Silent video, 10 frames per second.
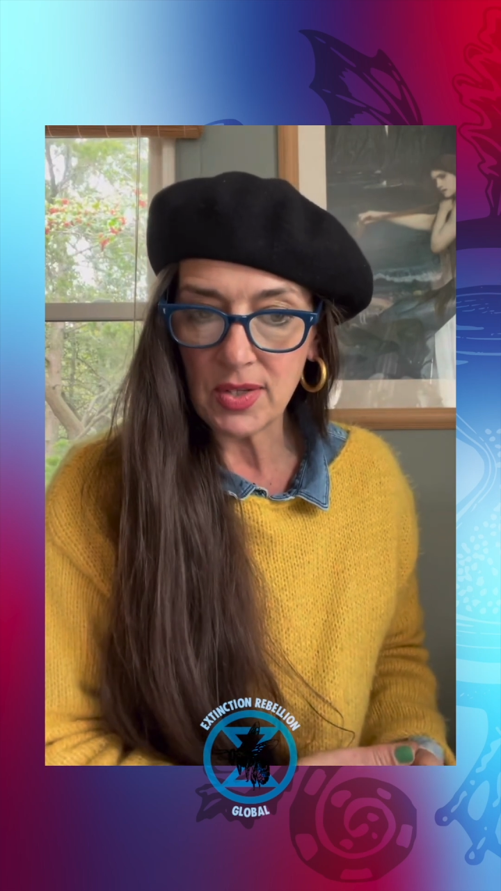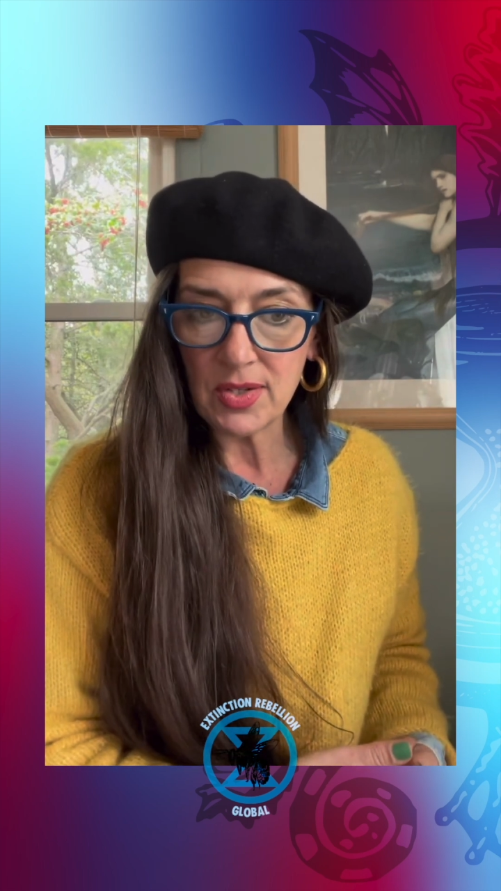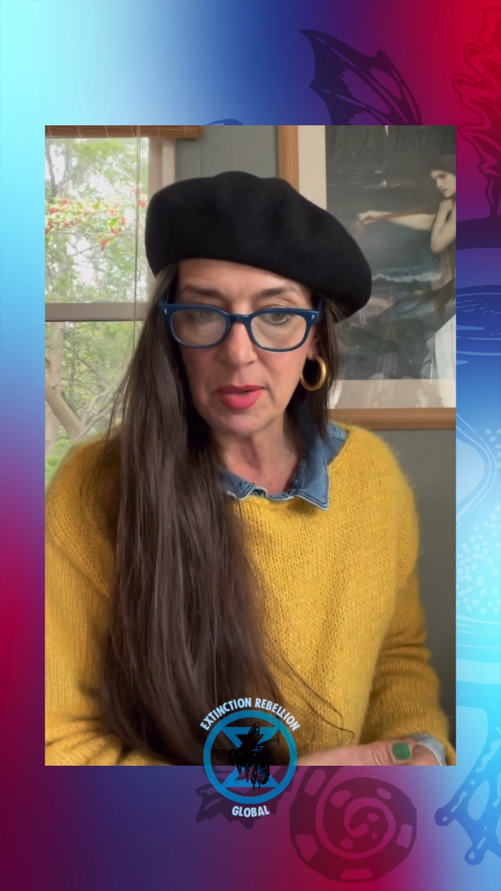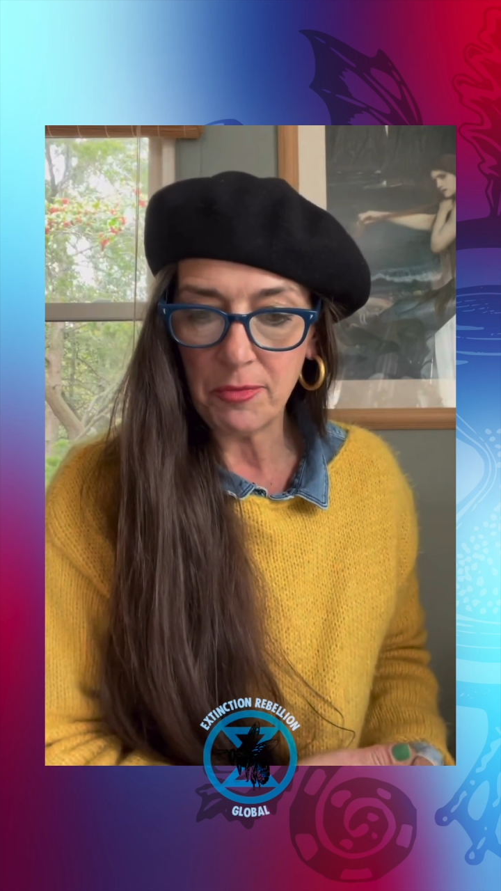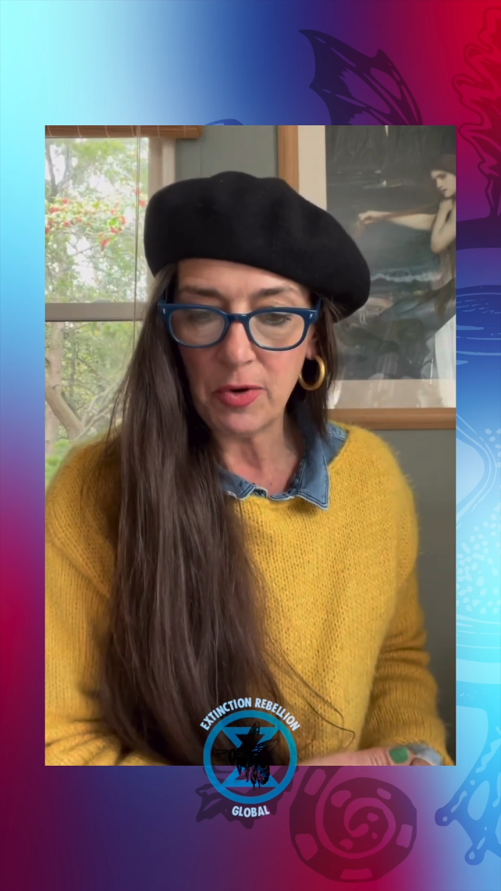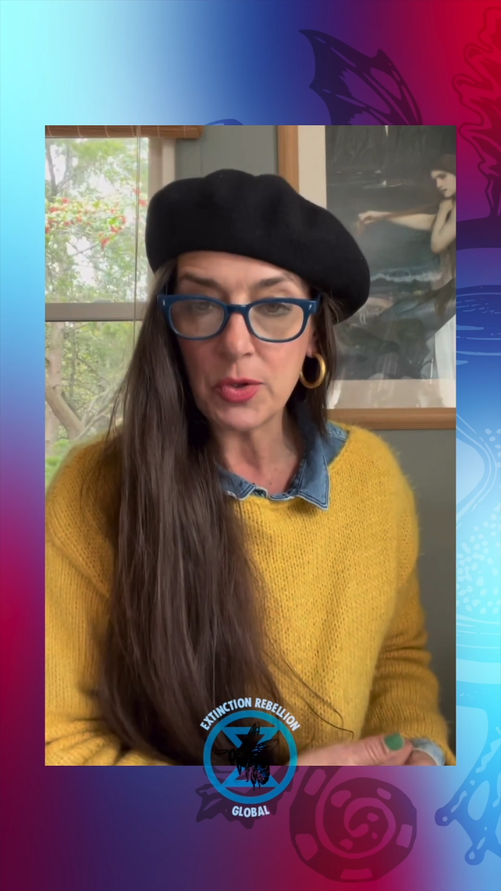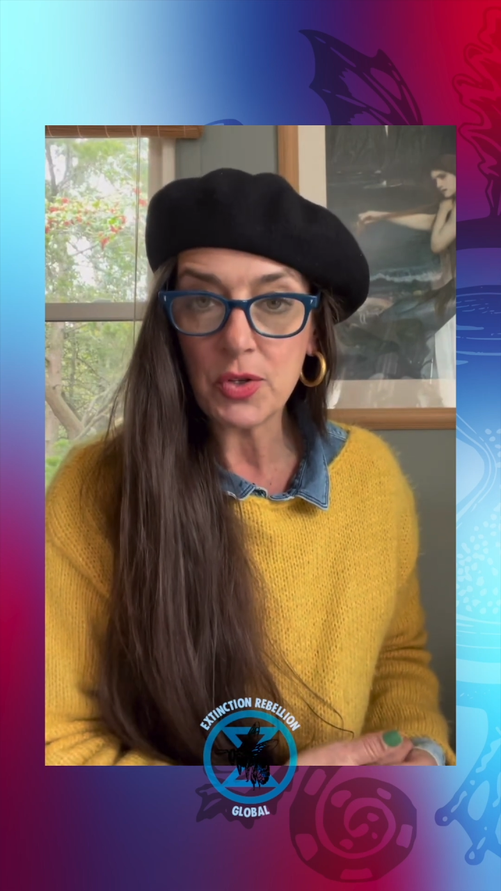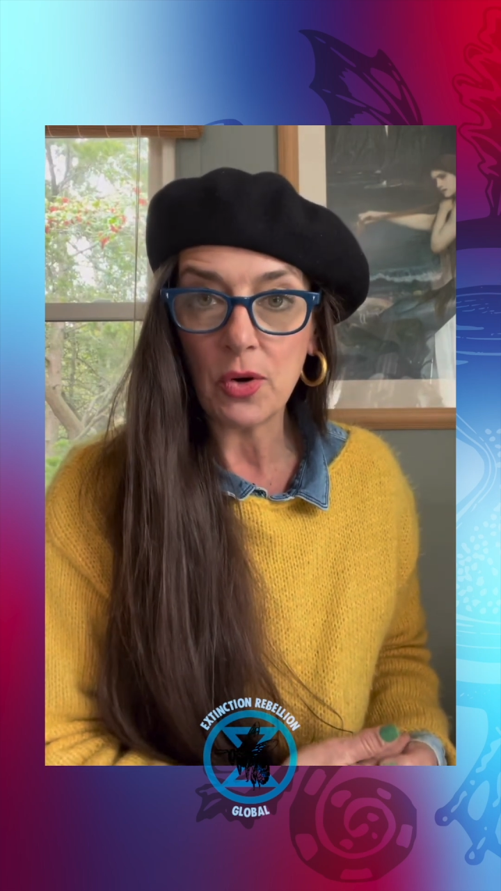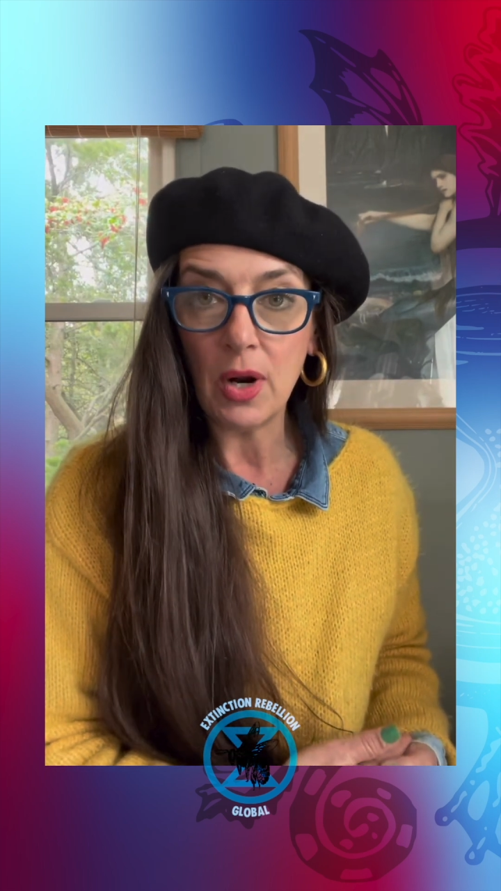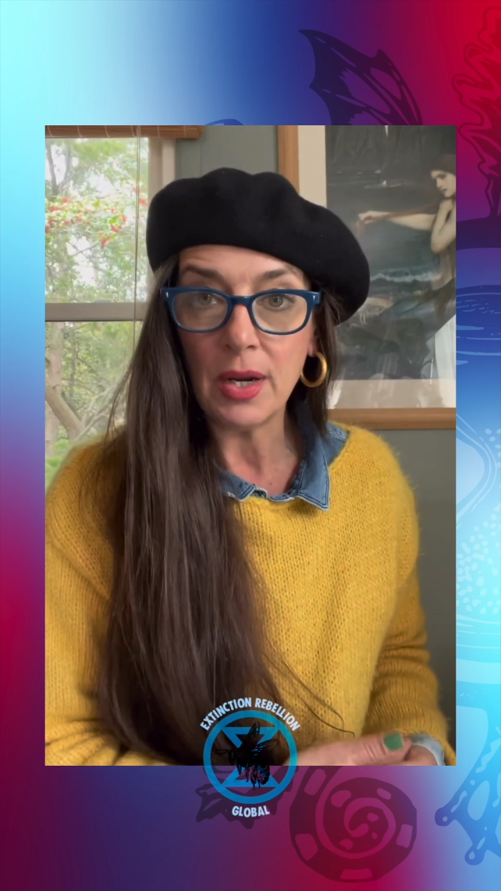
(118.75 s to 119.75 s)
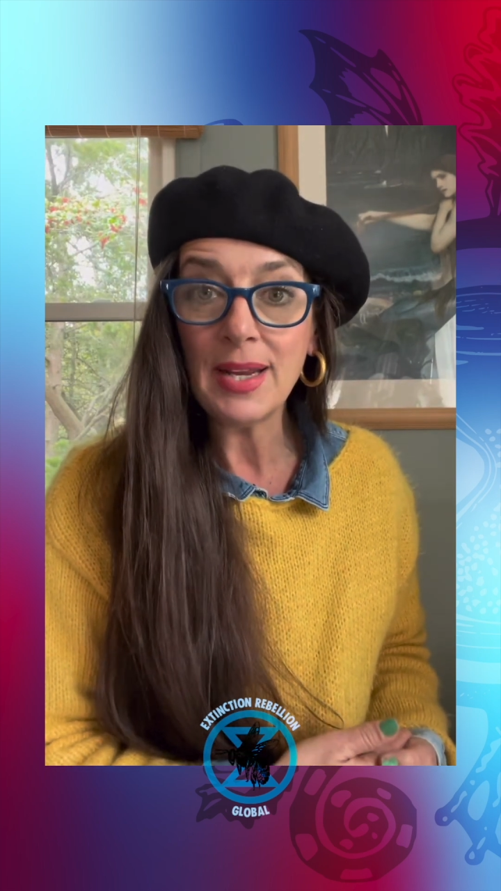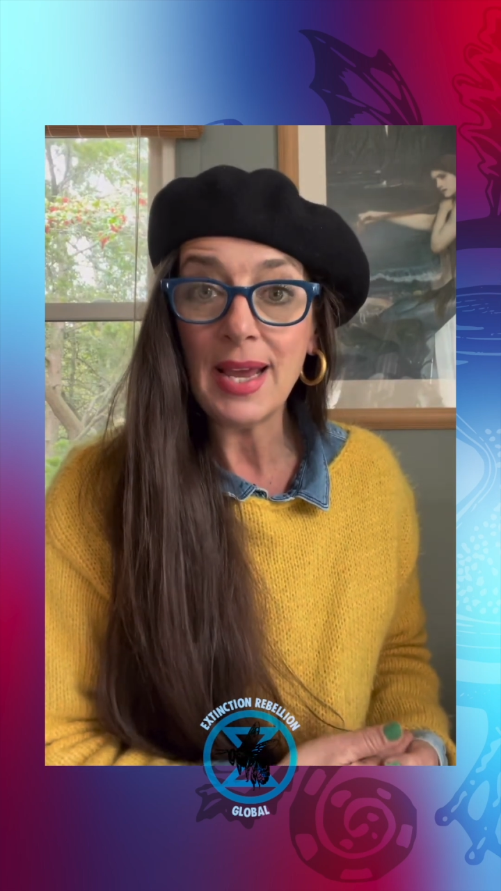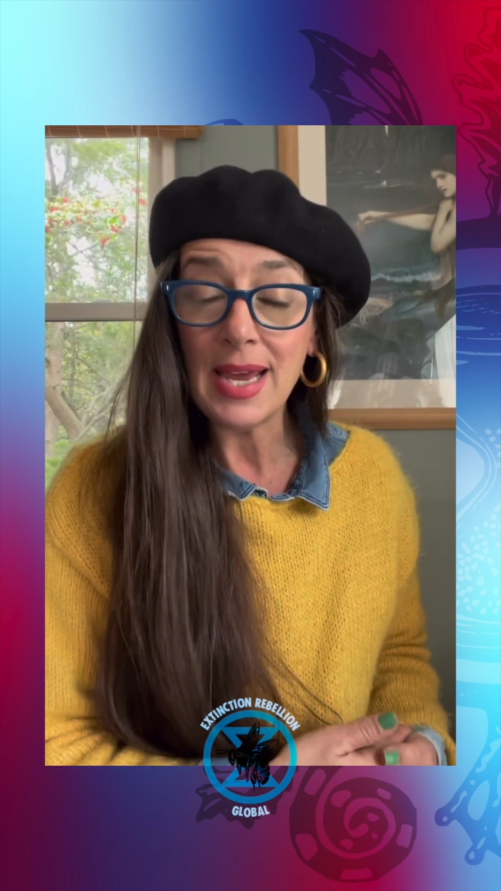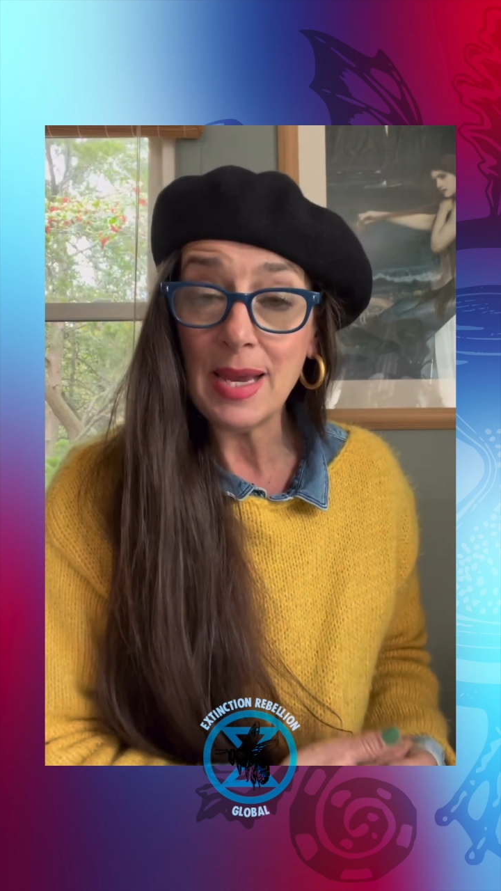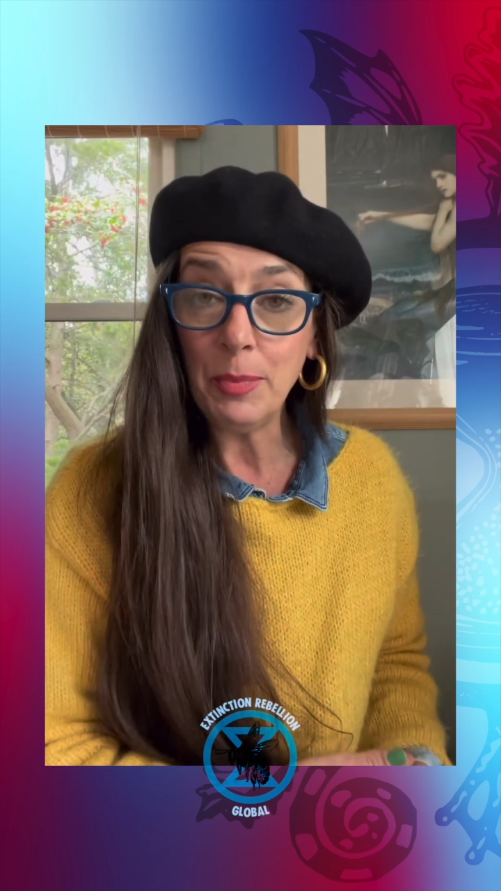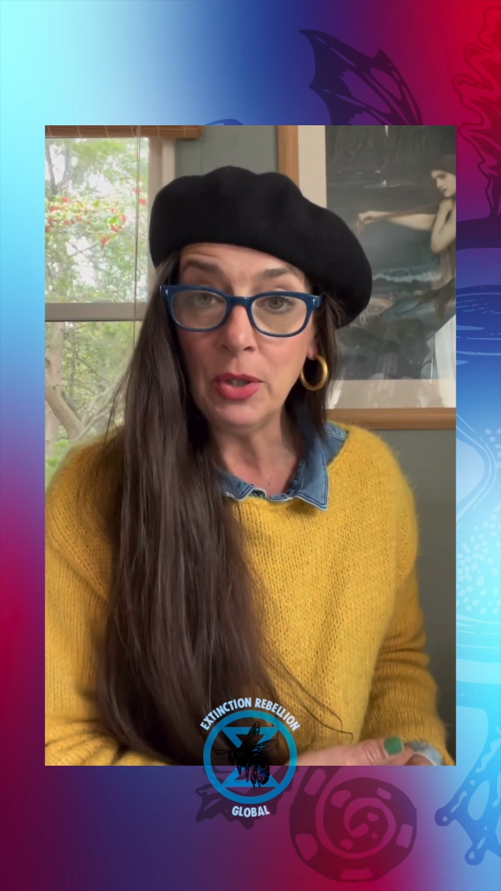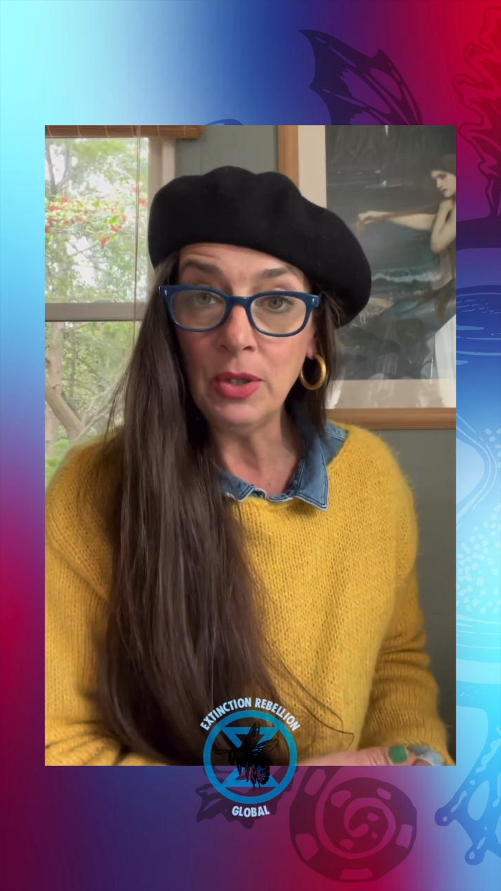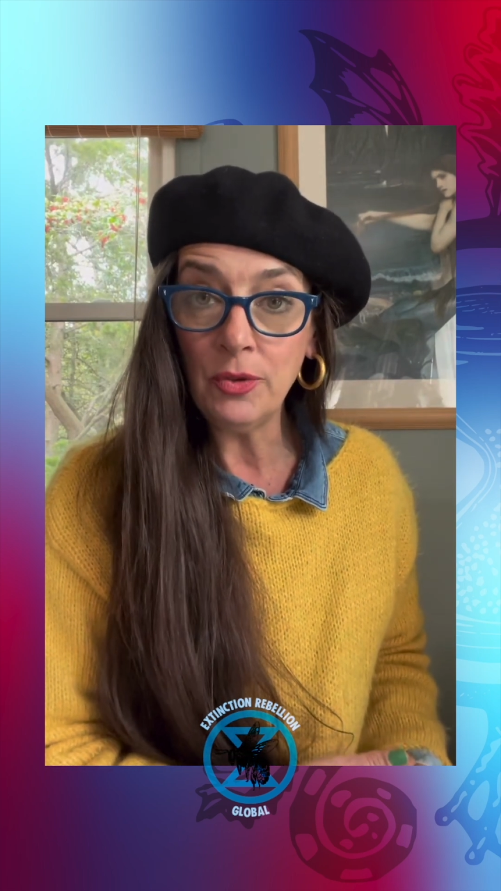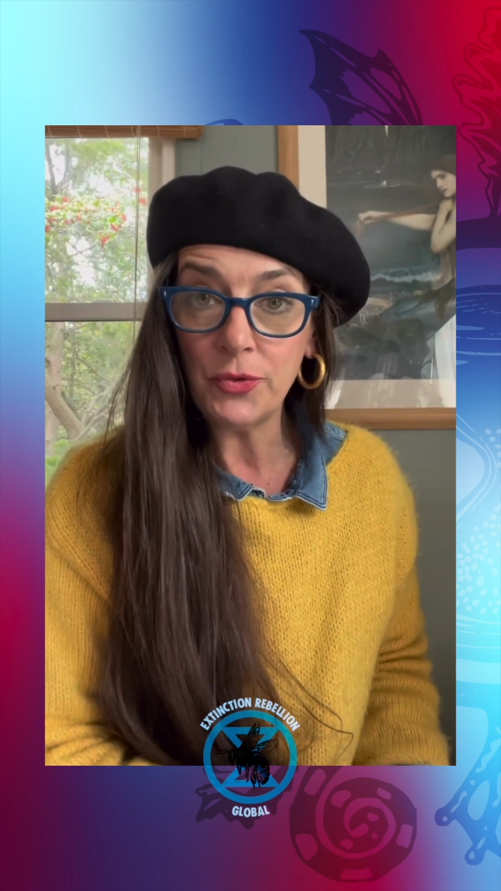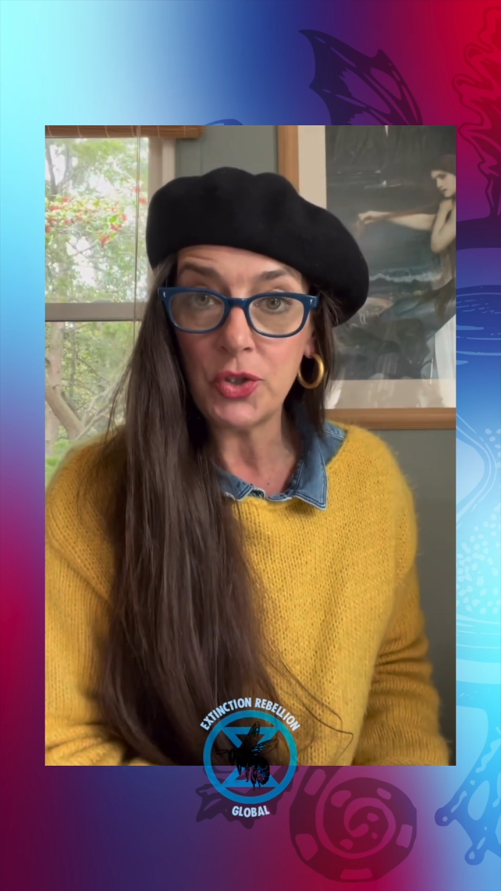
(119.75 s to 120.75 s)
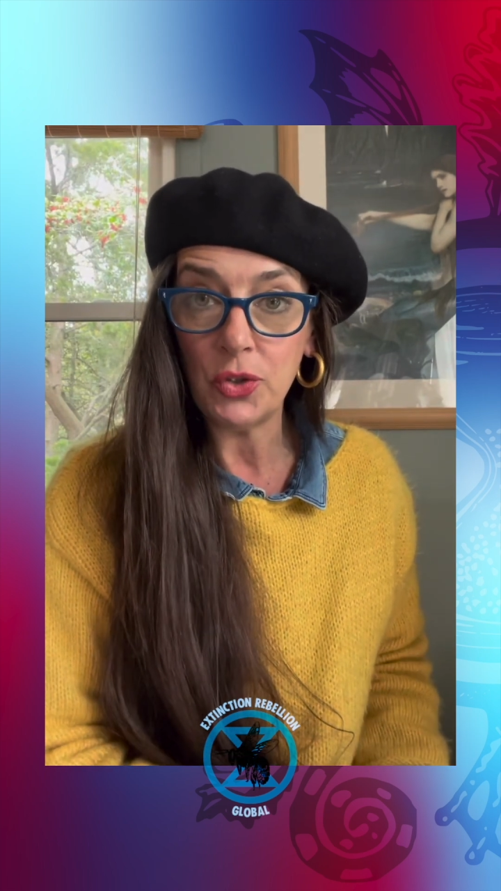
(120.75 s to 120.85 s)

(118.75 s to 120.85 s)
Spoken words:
that some folks are unable